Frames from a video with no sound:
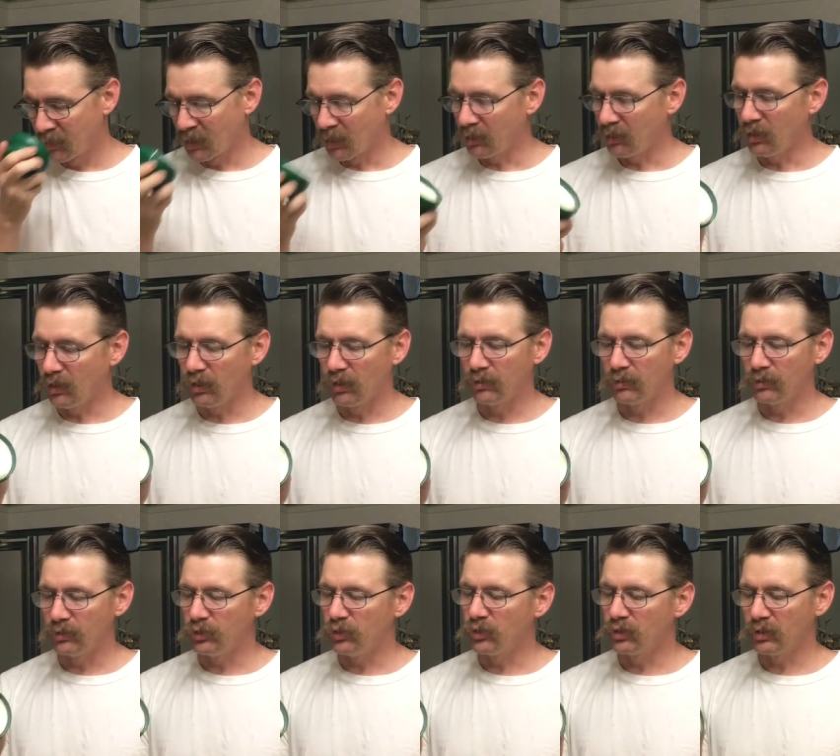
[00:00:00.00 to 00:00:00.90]
Love
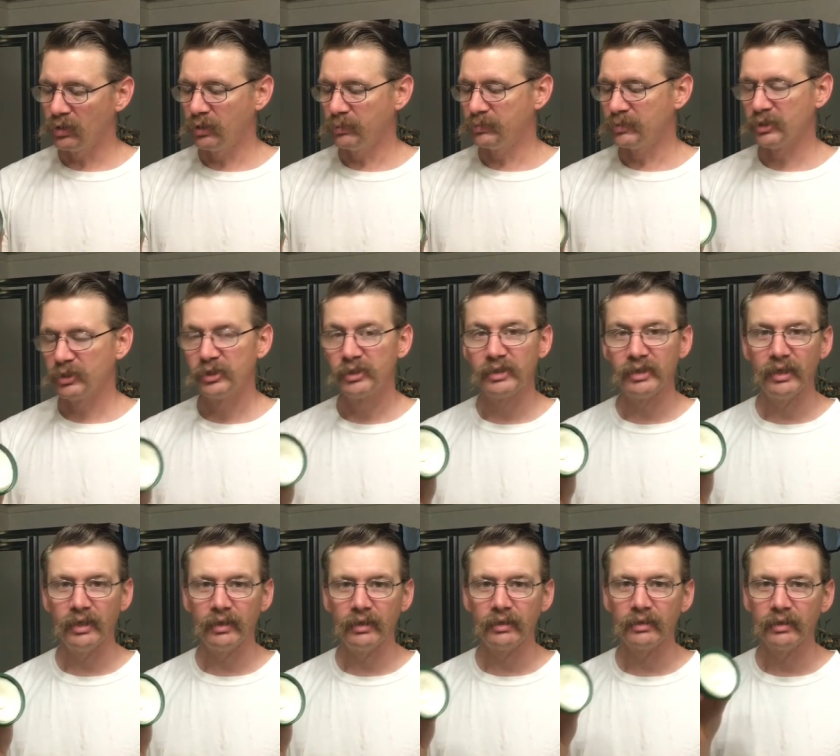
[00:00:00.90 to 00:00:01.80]
the eucalyptus
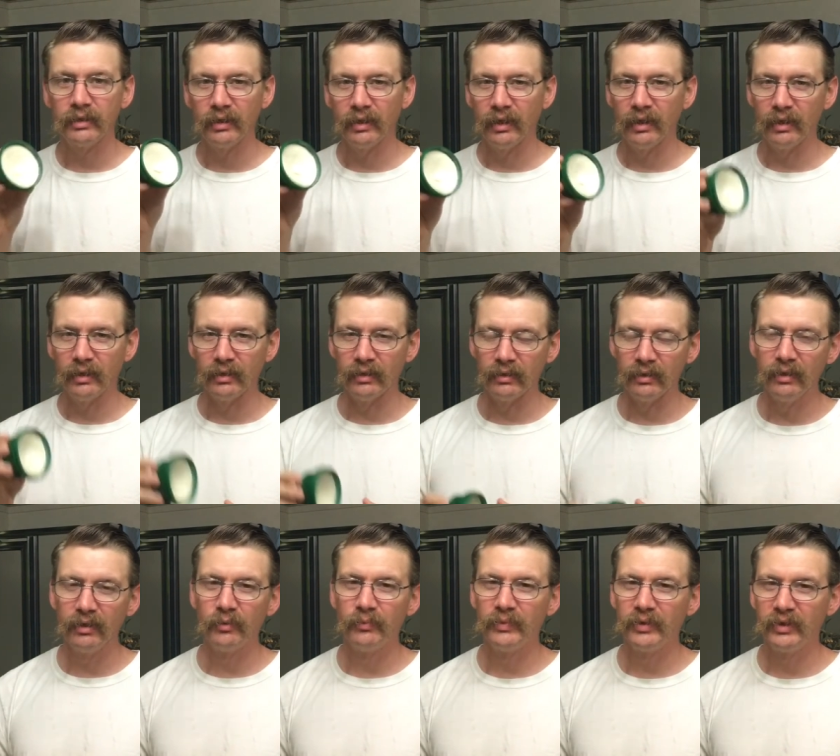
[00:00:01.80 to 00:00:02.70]
scent and a
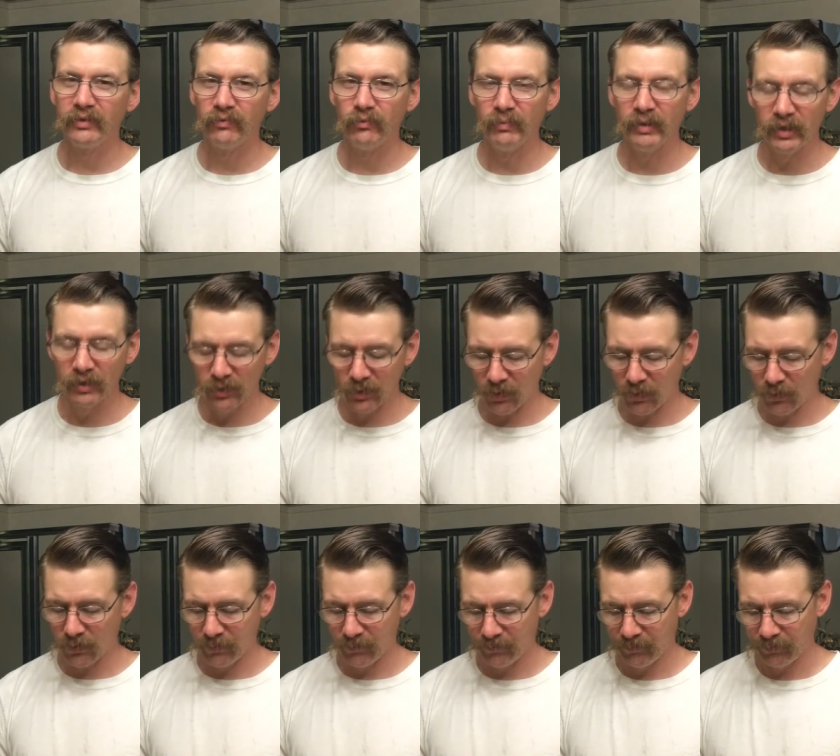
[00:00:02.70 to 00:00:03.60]
little bit of
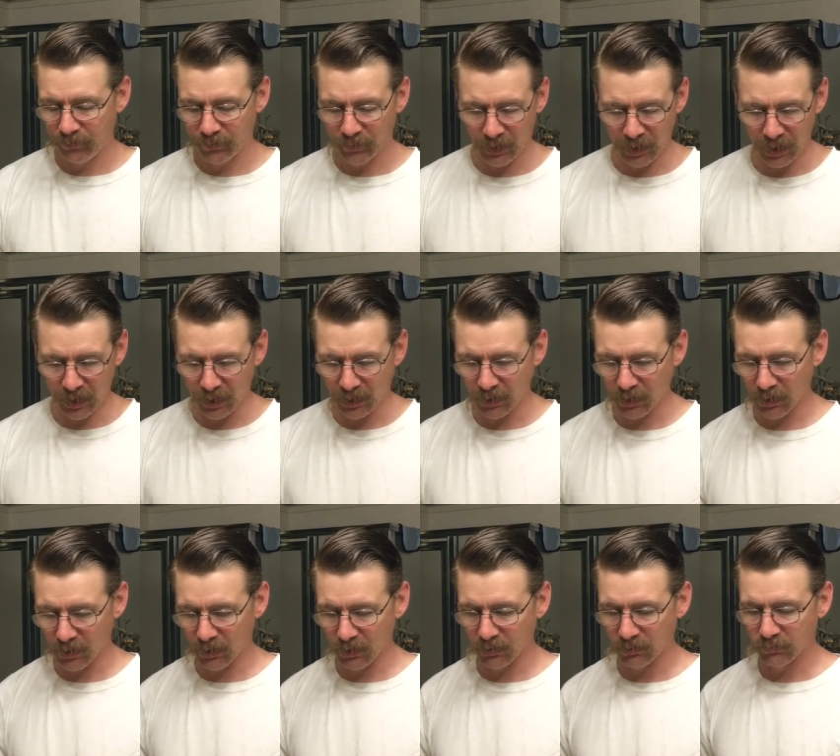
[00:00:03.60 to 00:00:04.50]
menthol, and
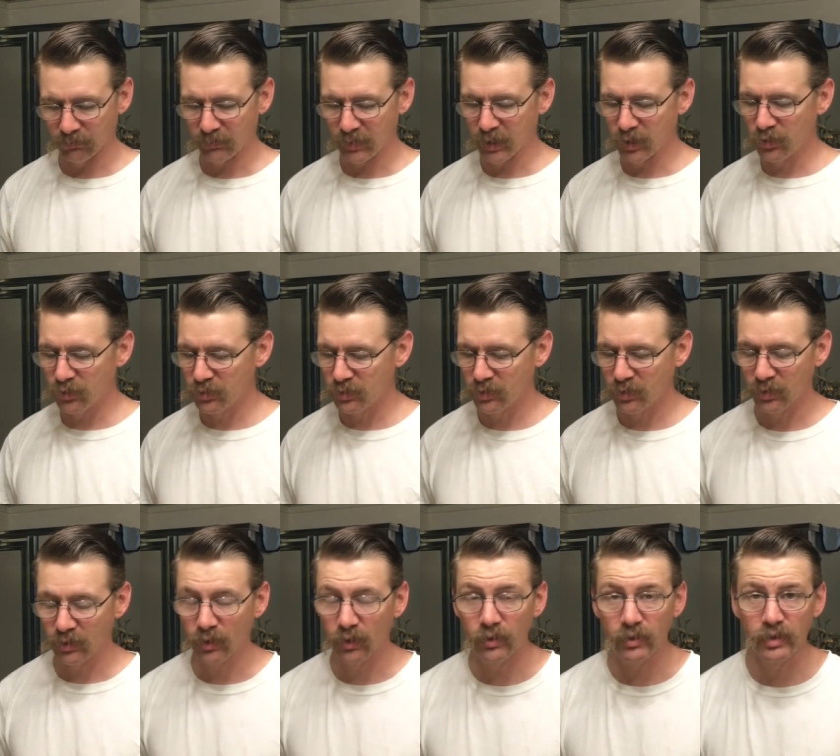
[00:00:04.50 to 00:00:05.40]
been using the
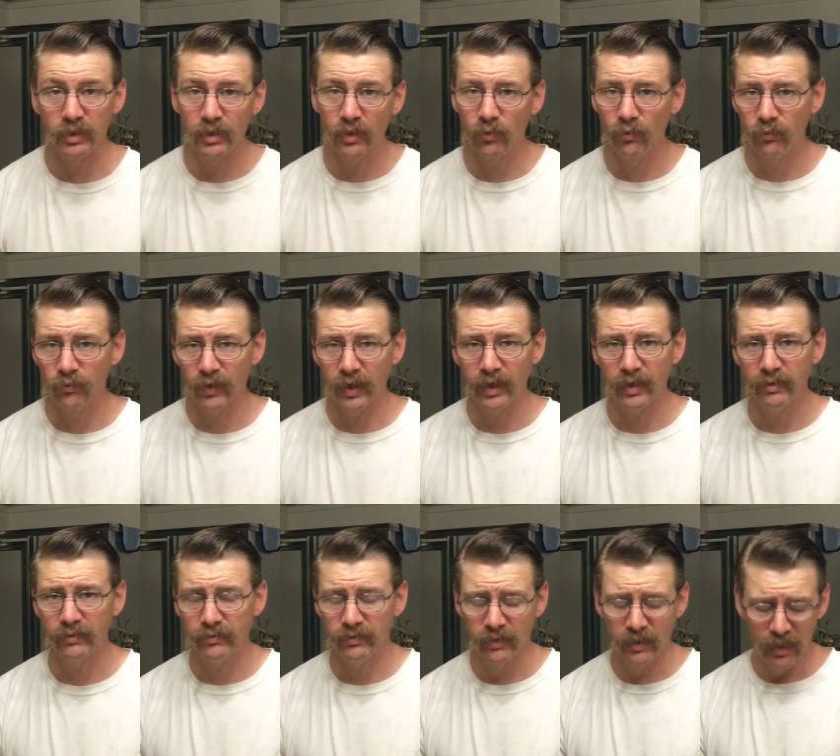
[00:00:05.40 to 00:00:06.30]

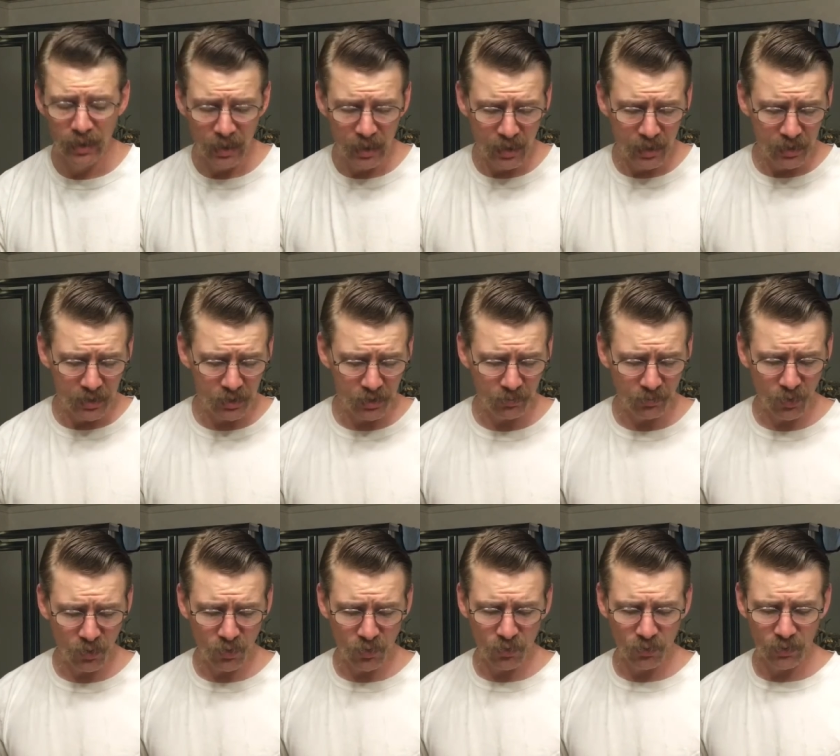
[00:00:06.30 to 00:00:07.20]
1305
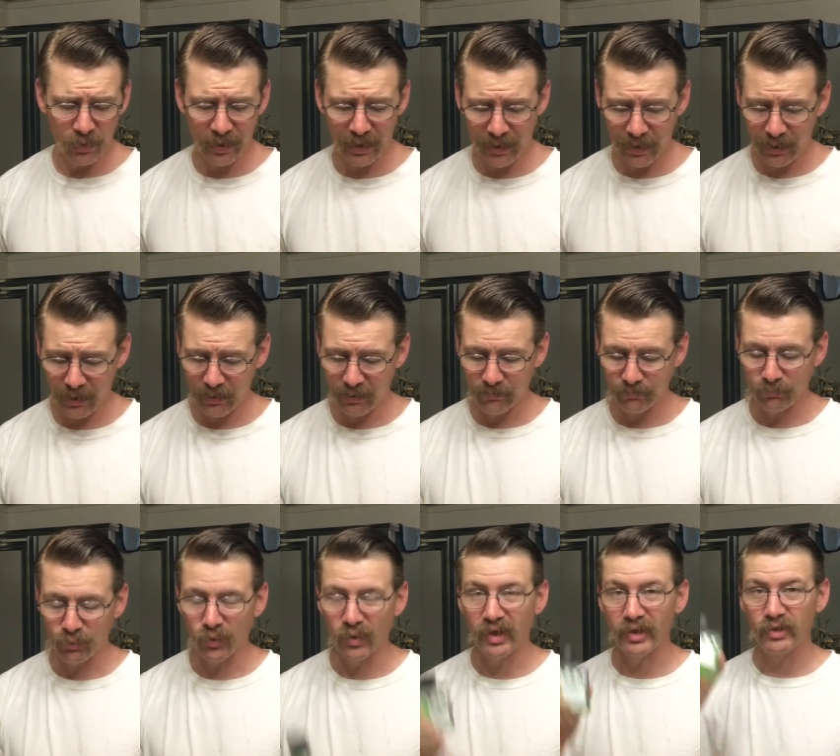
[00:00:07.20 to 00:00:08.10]
Samode and
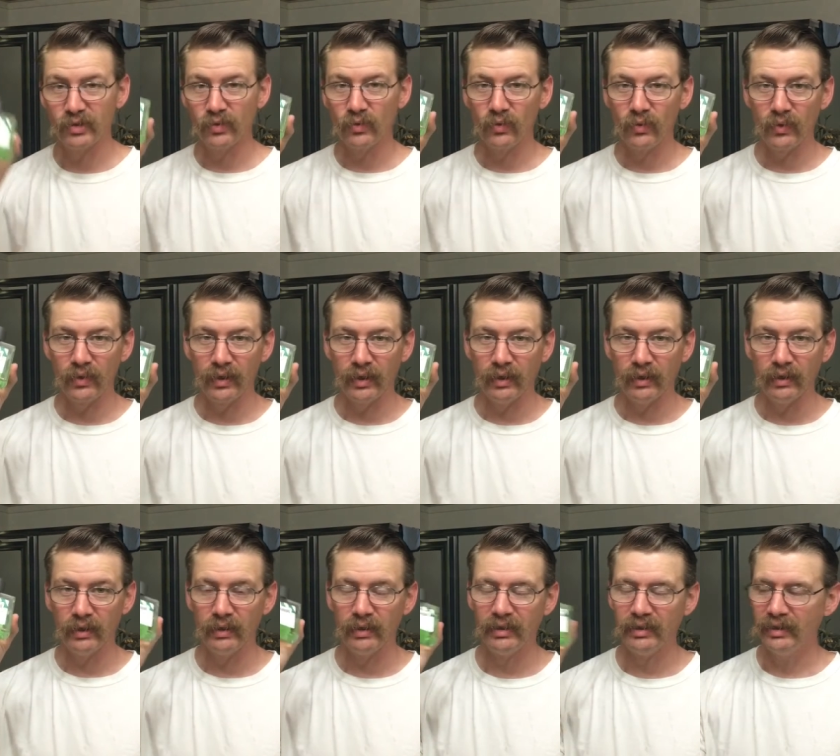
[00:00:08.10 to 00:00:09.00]
Proraso Green.
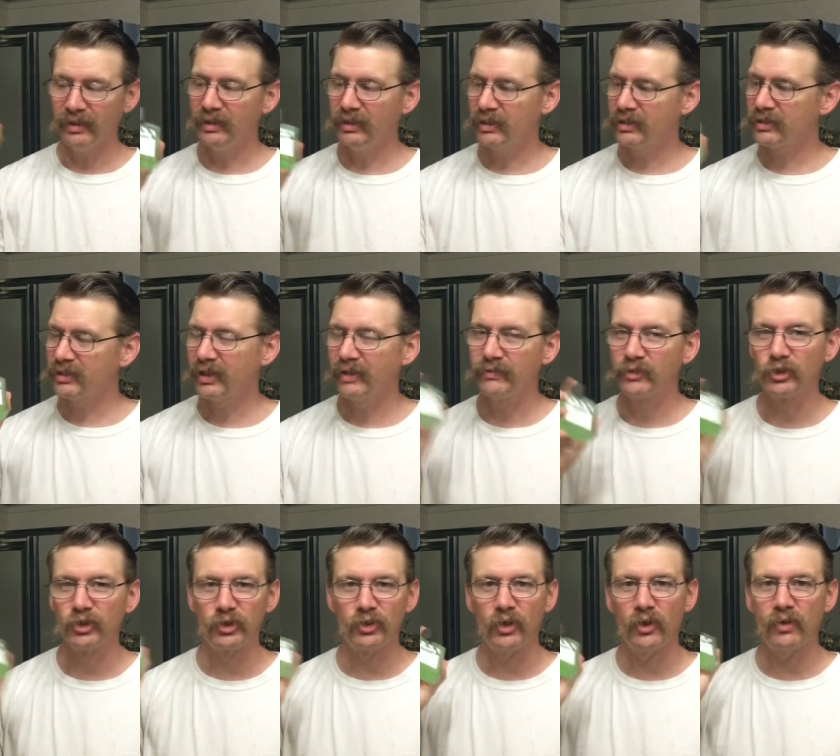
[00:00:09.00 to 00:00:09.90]
It doesn't have a
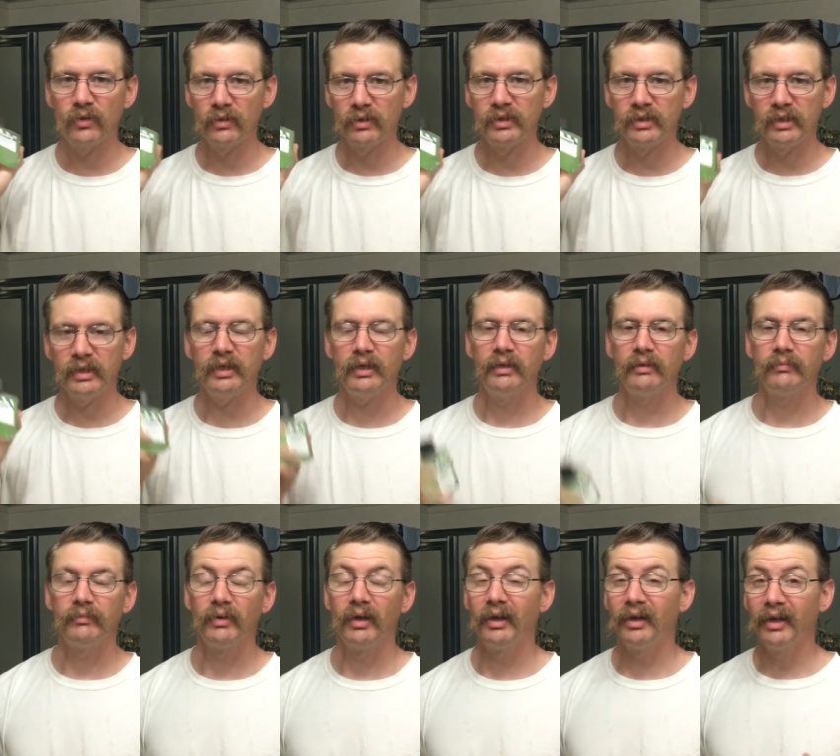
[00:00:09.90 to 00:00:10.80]
strong scent,
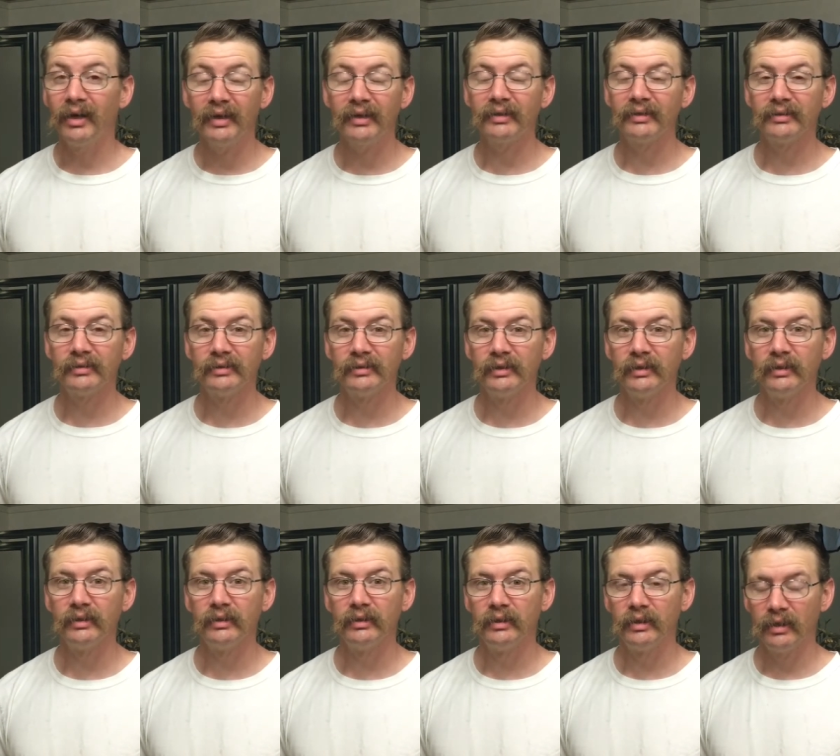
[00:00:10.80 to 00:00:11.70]
but I like the
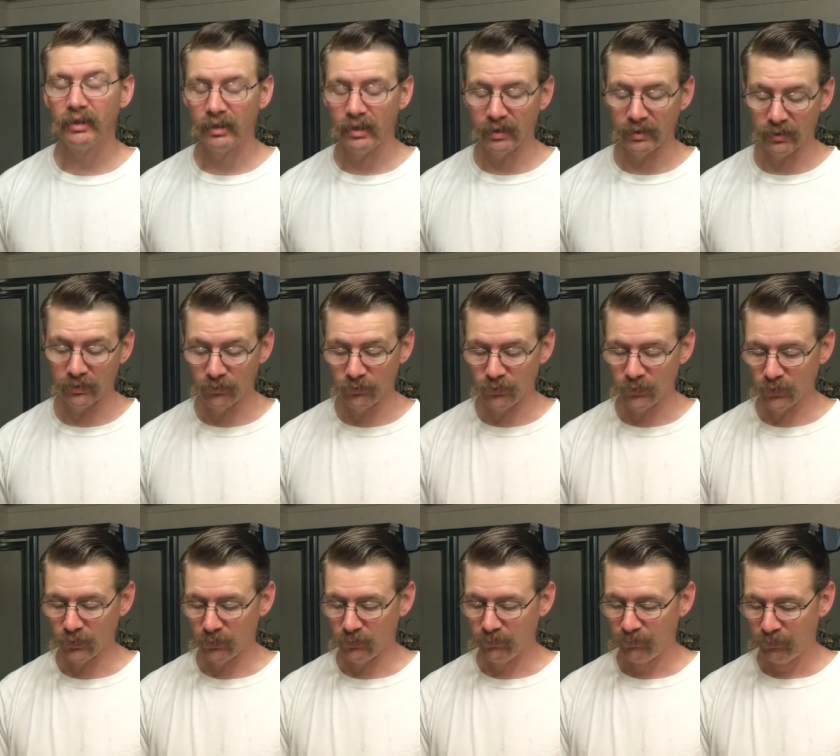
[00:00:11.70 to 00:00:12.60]
scent and I like the feel.